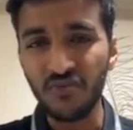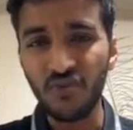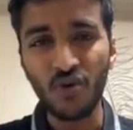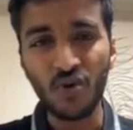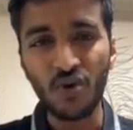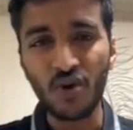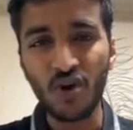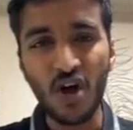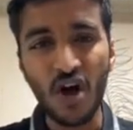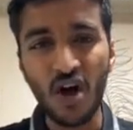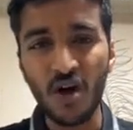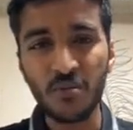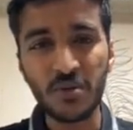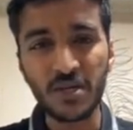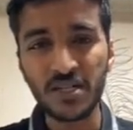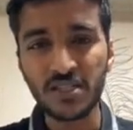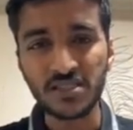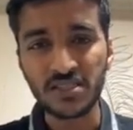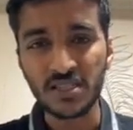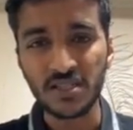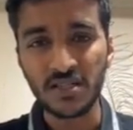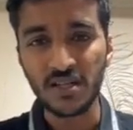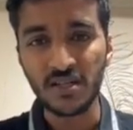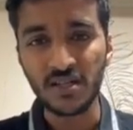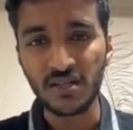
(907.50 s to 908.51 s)
four common
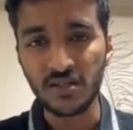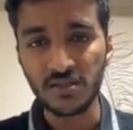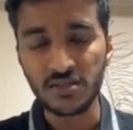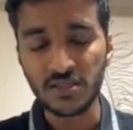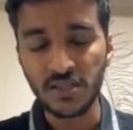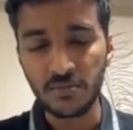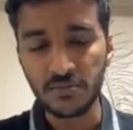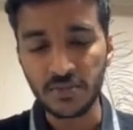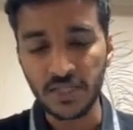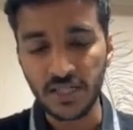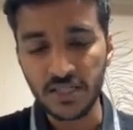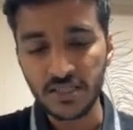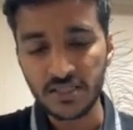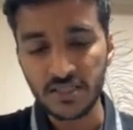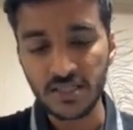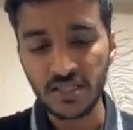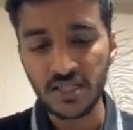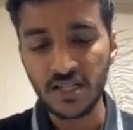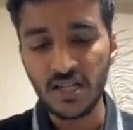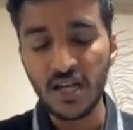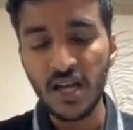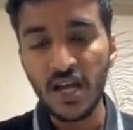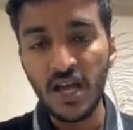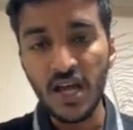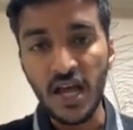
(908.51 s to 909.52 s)
subjects,
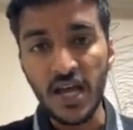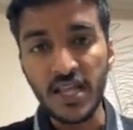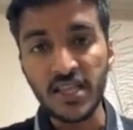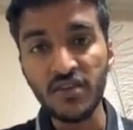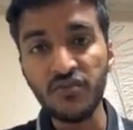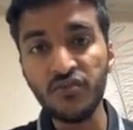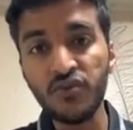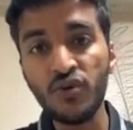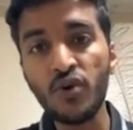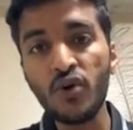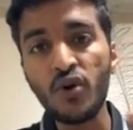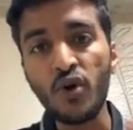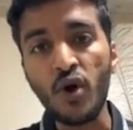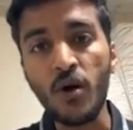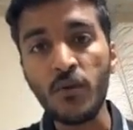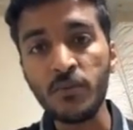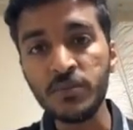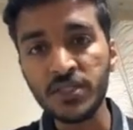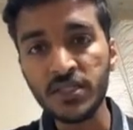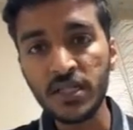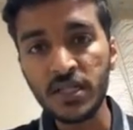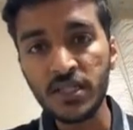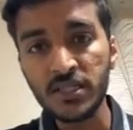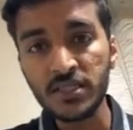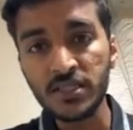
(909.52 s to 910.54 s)
and the four
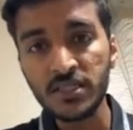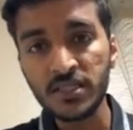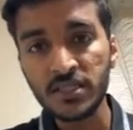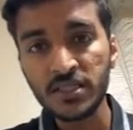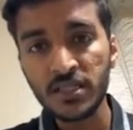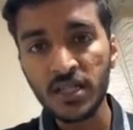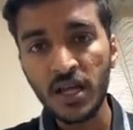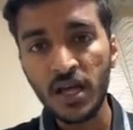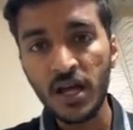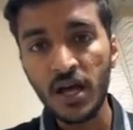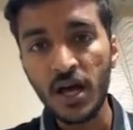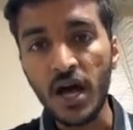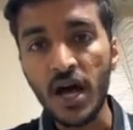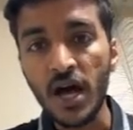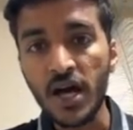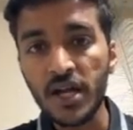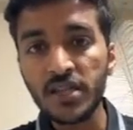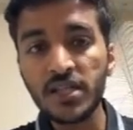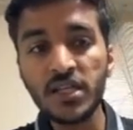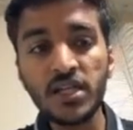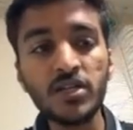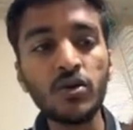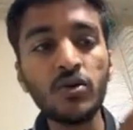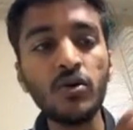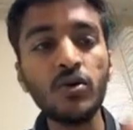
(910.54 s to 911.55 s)
optionals are
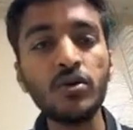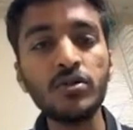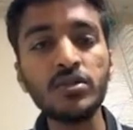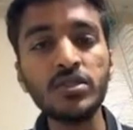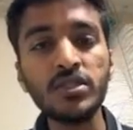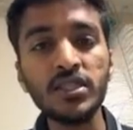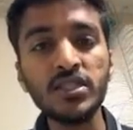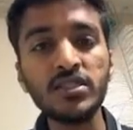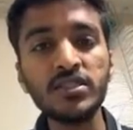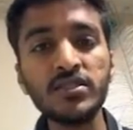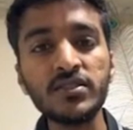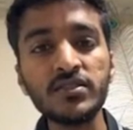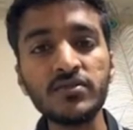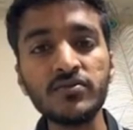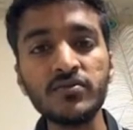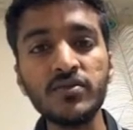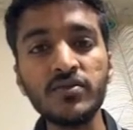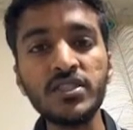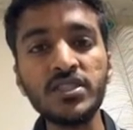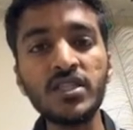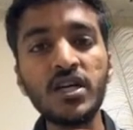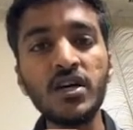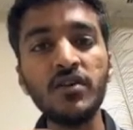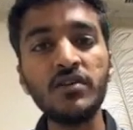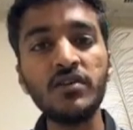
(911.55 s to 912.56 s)
the courses
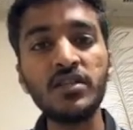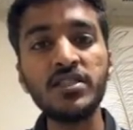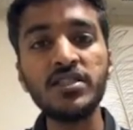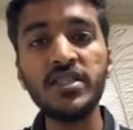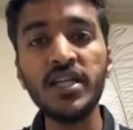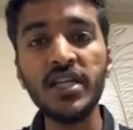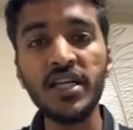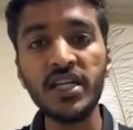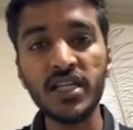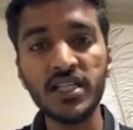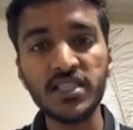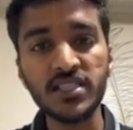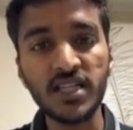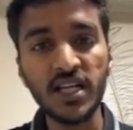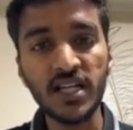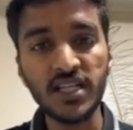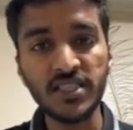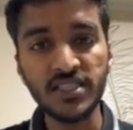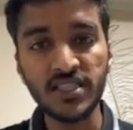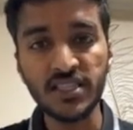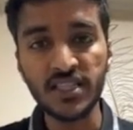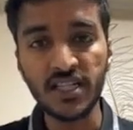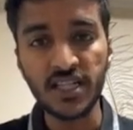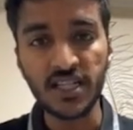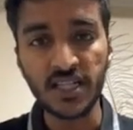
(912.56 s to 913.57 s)
which covers the industrial
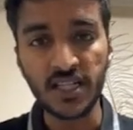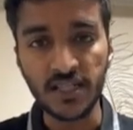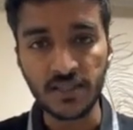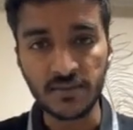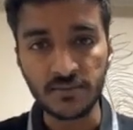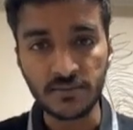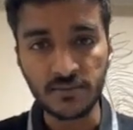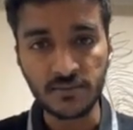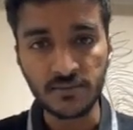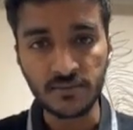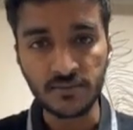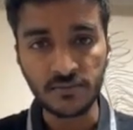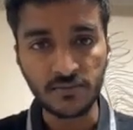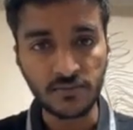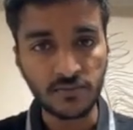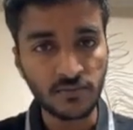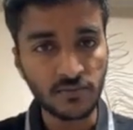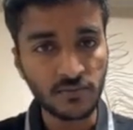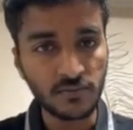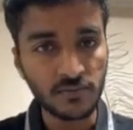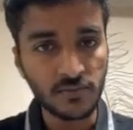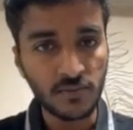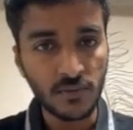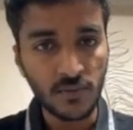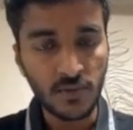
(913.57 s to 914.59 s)
engineering.
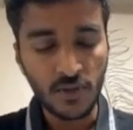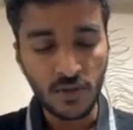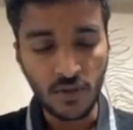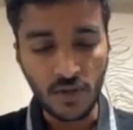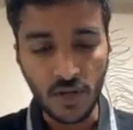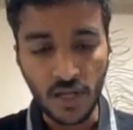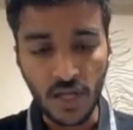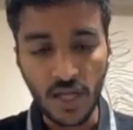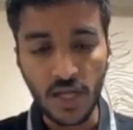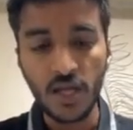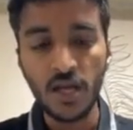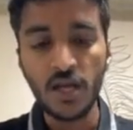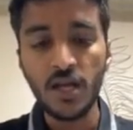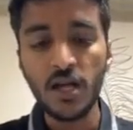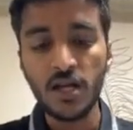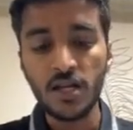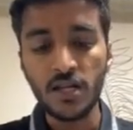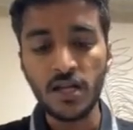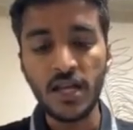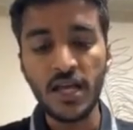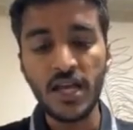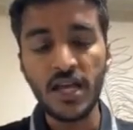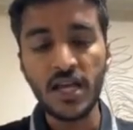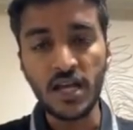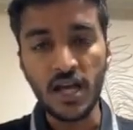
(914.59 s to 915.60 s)
Okay,
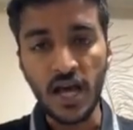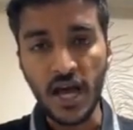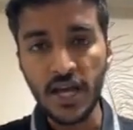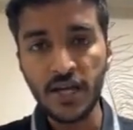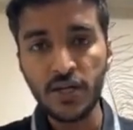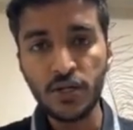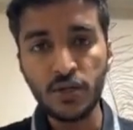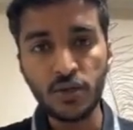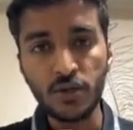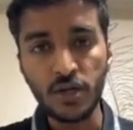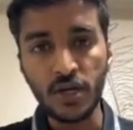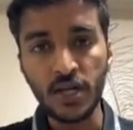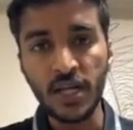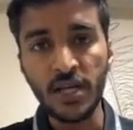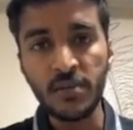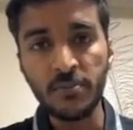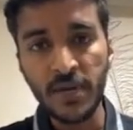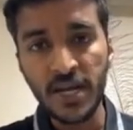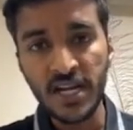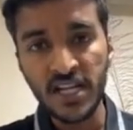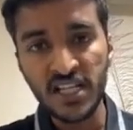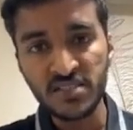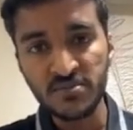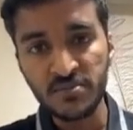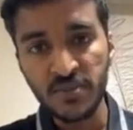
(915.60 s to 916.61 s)
like I took lean
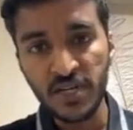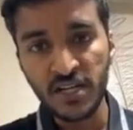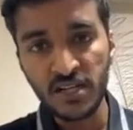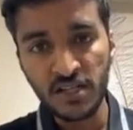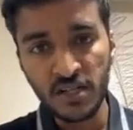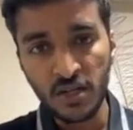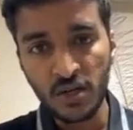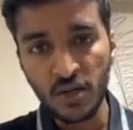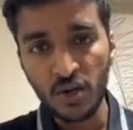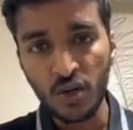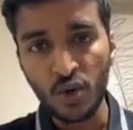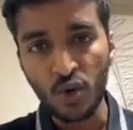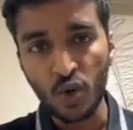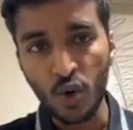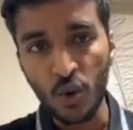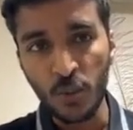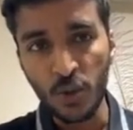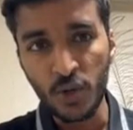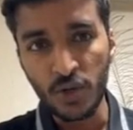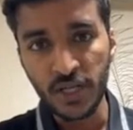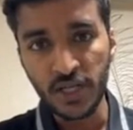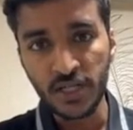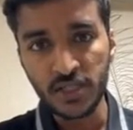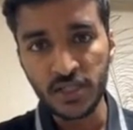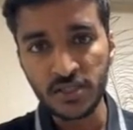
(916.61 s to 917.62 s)
management,
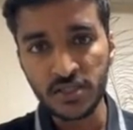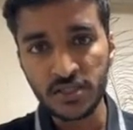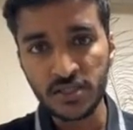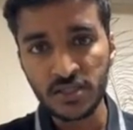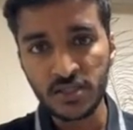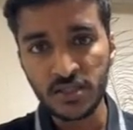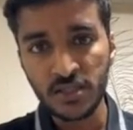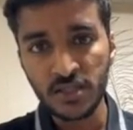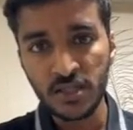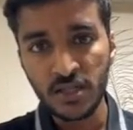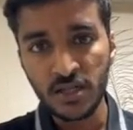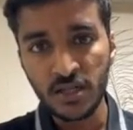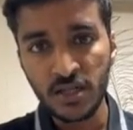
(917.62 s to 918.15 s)
robotics,